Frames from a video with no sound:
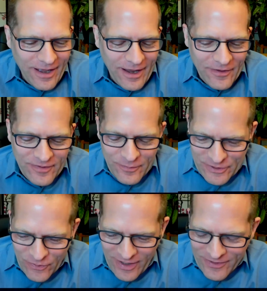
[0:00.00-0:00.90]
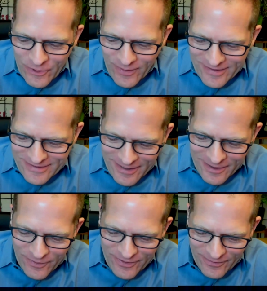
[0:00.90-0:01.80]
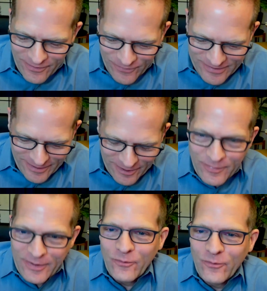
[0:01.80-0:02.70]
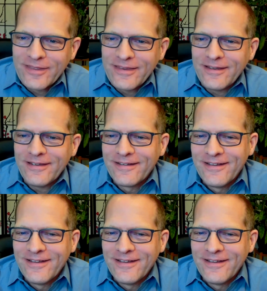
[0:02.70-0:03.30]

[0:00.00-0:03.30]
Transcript: thought you were asking Ingmar there for a second about what the.